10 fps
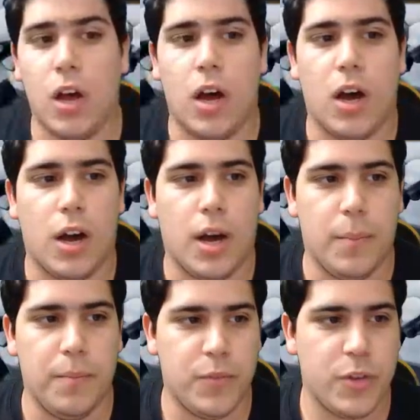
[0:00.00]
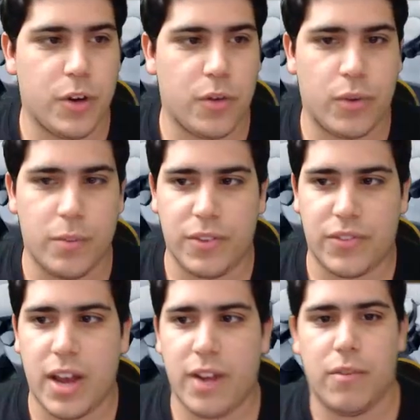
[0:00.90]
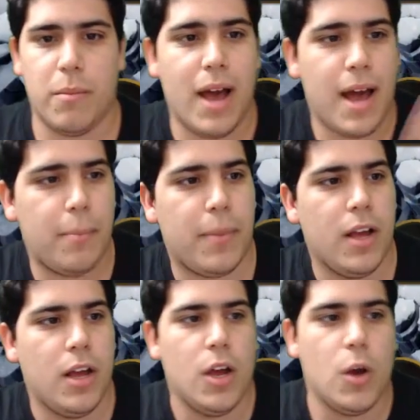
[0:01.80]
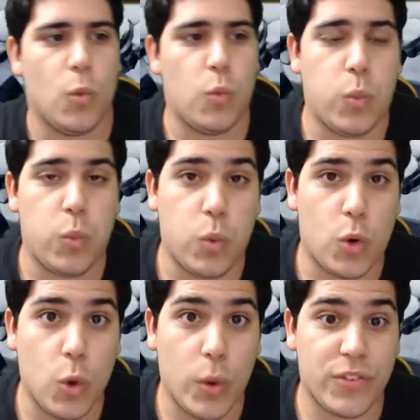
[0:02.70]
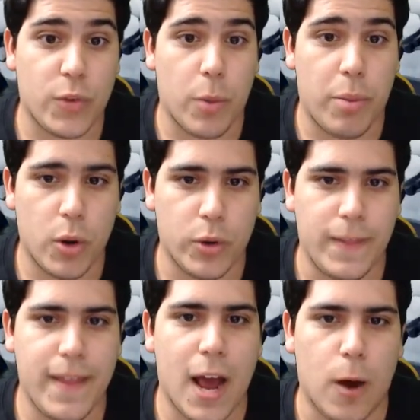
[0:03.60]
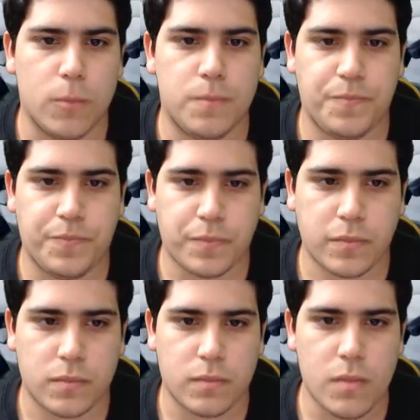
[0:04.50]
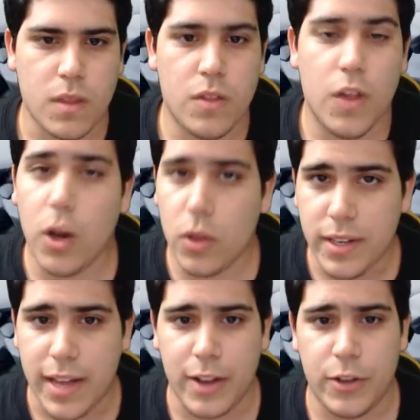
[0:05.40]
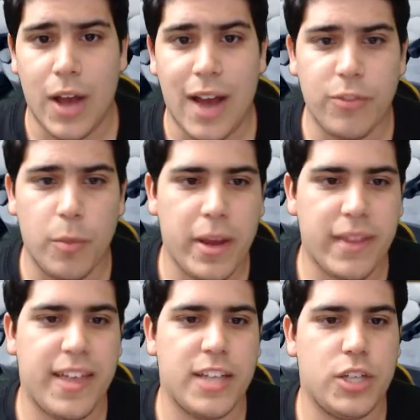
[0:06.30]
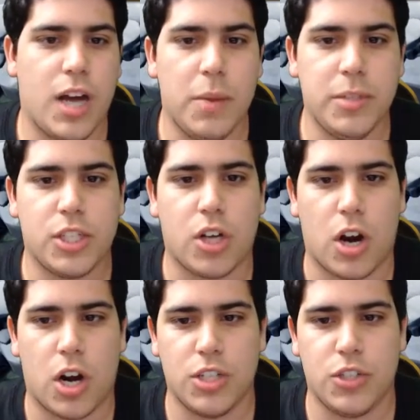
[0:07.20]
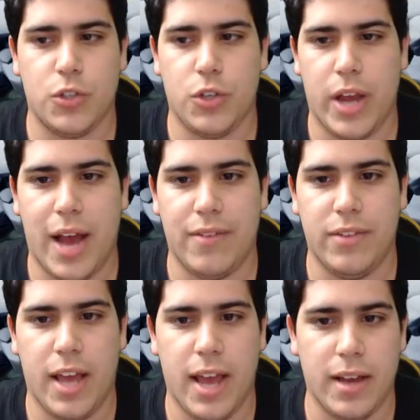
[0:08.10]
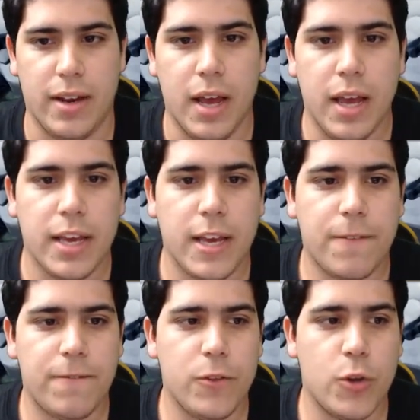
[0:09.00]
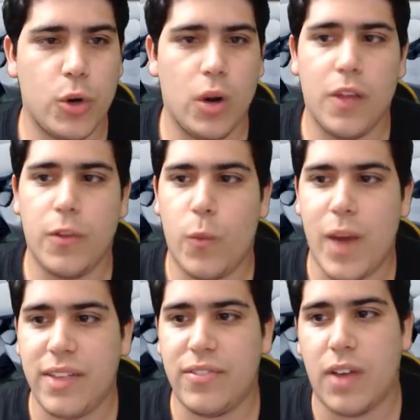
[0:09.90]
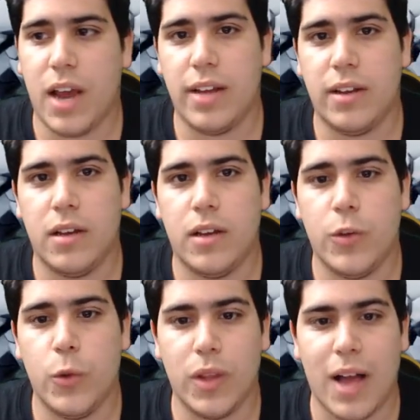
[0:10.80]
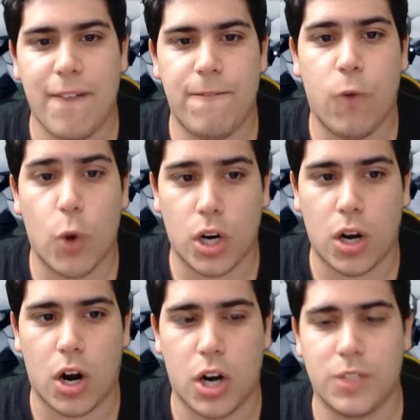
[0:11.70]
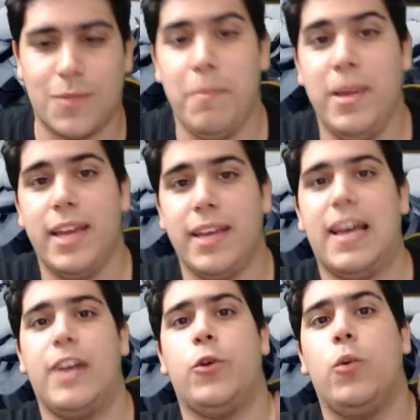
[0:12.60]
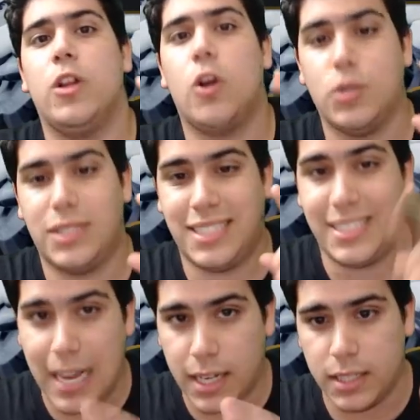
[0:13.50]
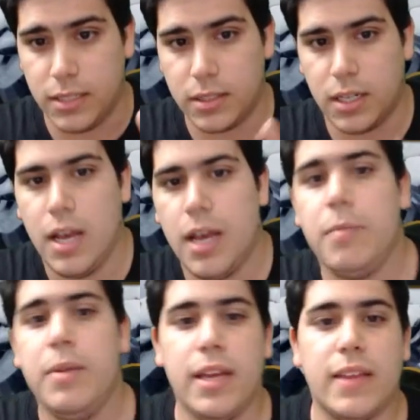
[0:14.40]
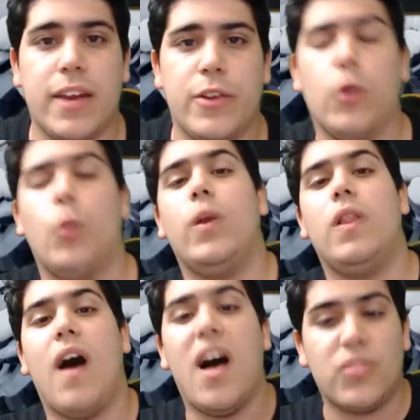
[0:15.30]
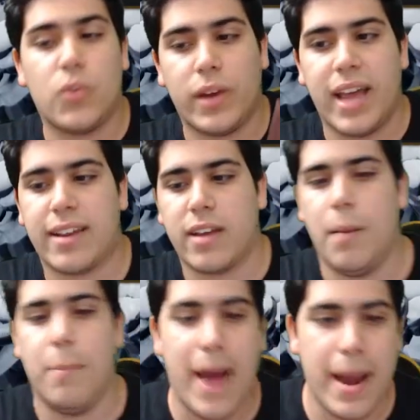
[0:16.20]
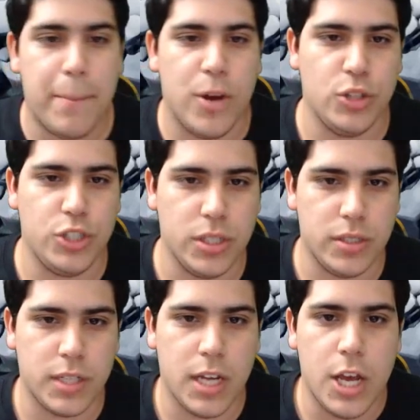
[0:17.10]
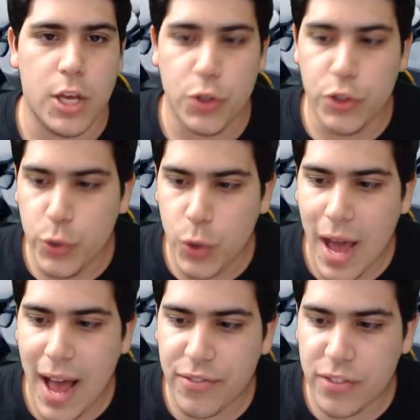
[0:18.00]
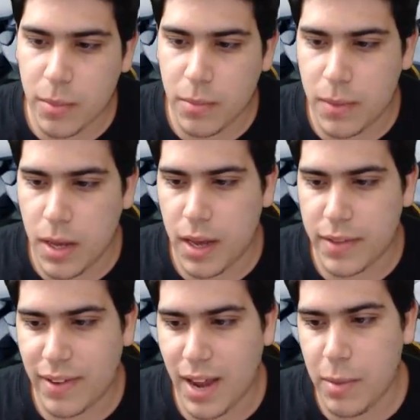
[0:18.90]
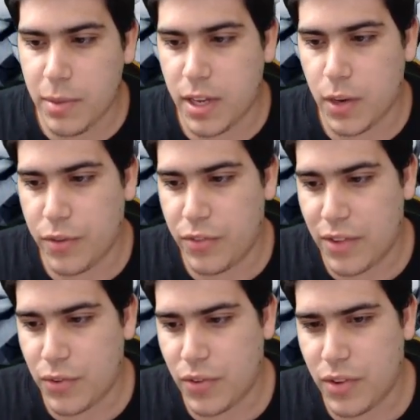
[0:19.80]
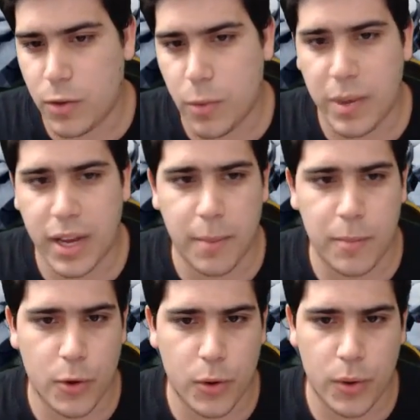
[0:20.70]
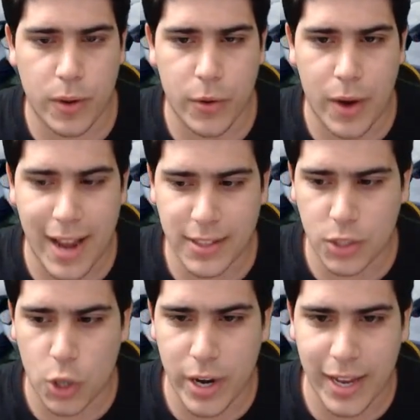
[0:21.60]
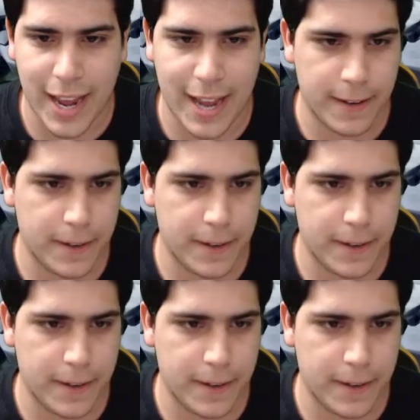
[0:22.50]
you know, from the side of the map who is your opponent. Now, not only that, you have to pay attention how much cards do you have in hand. If you're on the right side, you will have 4 cards, meaning that you will go second, meaning that you will also get a mana potion. You do have some time here, as you see, to pick up your starting hand.